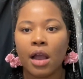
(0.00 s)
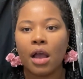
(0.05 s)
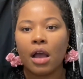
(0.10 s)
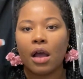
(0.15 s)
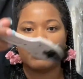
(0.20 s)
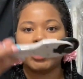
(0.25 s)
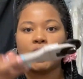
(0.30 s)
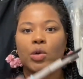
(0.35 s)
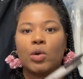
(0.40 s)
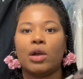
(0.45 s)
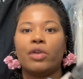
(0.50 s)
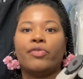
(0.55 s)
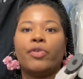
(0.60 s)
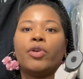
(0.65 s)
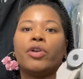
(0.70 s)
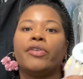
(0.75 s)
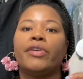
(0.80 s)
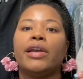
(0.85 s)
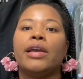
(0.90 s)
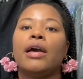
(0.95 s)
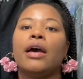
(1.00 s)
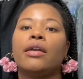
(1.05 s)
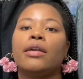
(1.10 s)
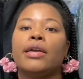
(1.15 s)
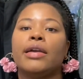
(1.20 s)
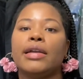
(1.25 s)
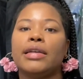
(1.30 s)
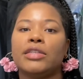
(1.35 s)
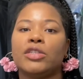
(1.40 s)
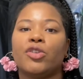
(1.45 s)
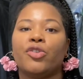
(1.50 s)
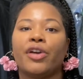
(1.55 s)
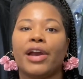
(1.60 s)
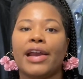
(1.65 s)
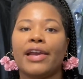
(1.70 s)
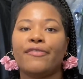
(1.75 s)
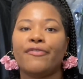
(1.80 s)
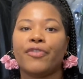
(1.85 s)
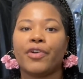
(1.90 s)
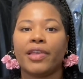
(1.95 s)
So a rotary cutter is
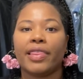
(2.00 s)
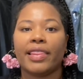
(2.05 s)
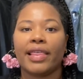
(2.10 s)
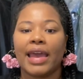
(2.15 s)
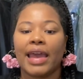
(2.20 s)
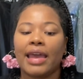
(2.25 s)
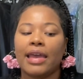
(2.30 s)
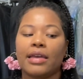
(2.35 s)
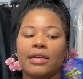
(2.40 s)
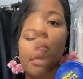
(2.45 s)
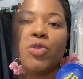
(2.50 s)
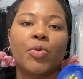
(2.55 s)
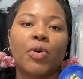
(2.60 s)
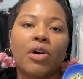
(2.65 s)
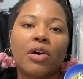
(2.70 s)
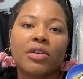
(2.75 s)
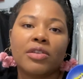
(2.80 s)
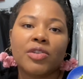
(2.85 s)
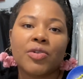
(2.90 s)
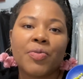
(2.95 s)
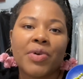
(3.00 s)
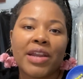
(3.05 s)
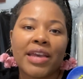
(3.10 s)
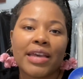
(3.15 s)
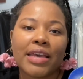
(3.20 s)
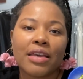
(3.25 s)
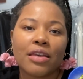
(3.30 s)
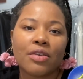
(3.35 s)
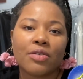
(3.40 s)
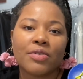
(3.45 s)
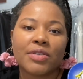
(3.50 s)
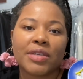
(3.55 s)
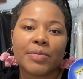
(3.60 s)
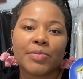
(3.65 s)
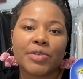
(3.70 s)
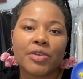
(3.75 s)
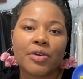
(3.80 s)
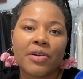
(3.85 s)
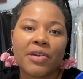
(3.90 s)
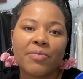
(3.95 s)
great for that. You will also want to get you
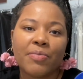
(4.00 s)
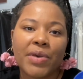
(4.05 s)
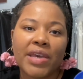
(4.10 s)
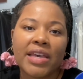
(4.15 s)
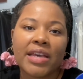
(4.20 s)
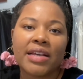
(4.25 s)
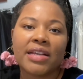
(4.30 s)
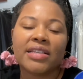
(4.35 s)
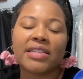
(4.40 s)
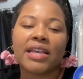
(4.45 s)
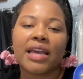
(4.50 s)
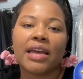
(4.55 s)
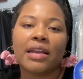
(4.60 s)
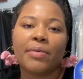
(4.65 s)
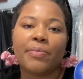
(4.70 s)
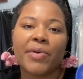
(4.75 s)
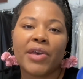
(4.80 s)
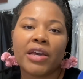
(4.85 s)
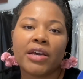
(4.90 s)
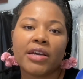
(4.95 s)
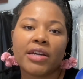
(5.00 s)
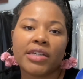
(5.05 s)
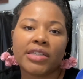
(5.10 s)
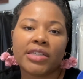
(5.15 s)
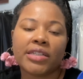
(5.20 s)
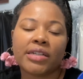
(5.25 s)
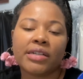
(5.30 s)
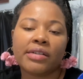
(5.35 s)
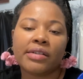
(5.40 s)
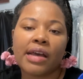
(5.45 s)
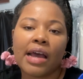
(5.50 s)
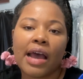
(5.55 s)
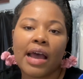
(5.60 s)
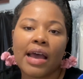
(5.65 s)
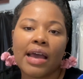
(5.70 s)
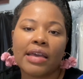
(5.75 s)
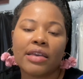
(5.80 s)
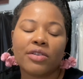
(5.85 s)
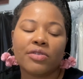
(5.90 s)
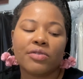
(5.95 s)
some sewing pins and a pin cushion.
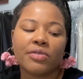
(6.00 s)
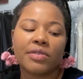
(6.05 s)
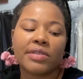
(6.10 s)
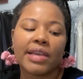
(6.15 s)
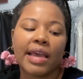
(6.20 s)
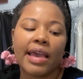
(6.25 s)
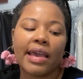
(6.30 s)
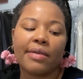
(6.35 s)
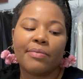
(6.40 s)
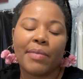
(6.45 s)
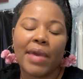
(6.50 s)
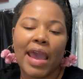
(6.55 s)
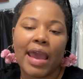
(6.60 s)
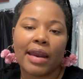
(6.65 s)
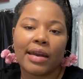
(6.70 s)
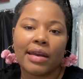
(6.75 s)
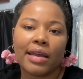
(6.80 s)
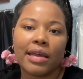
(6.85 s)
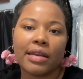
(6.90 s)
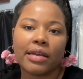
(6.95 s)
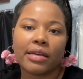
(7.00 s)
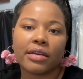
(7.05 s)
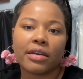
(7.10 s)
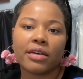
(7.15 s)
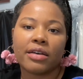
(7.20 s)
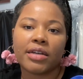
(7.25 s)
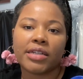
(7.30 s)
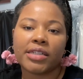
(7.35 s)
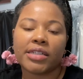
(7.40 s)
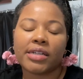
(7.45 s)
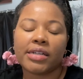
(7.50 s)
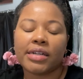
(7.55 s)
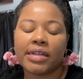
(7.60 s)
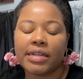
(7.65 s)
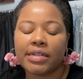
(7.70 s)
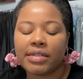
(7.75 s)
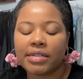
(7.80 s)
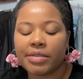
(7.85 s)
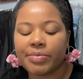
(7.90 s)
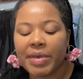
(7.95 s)
I use a magnetic cushion.
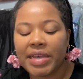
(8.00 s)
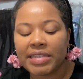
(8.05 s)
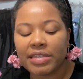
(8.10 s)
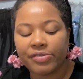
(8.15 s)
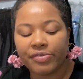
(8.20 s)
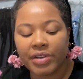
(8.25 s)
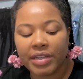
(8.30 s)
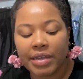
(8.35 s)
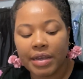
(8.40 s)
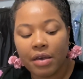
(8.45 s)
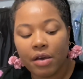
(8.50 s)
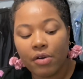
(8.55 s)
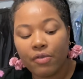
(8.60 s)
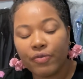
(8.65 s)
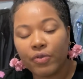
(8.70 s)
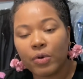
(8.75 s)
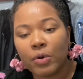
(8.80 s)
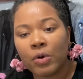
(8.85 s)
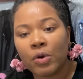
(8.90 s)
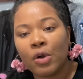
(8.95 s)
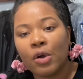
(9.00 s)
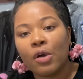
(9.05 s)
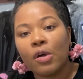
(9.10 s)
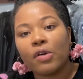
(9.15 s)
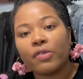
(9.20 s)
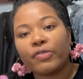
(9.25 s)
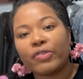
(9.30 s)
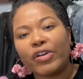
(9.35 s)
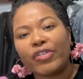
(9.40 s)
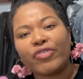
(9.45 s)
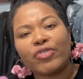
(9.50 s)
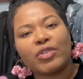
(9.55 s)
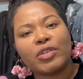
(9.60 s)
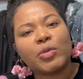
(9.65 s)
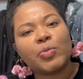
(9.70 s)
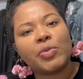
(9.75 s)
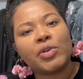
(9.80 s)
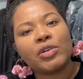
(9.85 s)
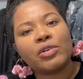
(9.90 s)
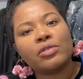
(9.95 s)
It just makes it really helpful for if you
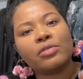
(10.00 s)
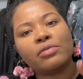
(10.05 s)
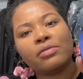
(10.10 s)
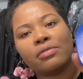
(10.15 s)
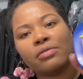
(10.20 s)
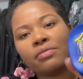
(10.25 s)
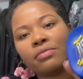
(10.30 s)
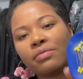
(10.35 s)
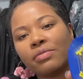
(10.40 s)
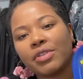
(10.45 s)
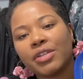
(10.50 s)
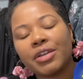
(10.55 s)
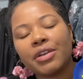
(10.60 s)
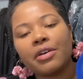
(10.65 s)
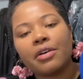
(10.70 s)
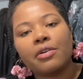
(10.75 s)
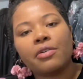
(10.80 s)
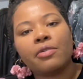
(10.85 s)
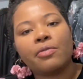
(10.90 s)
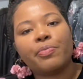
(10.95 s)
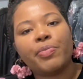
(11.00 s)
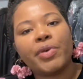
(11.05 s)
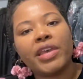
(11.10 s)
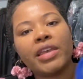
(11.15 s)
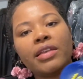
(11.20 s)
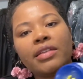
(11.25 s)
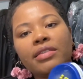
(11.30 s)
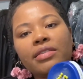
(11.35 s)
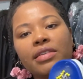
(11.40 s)
spill, you know, pins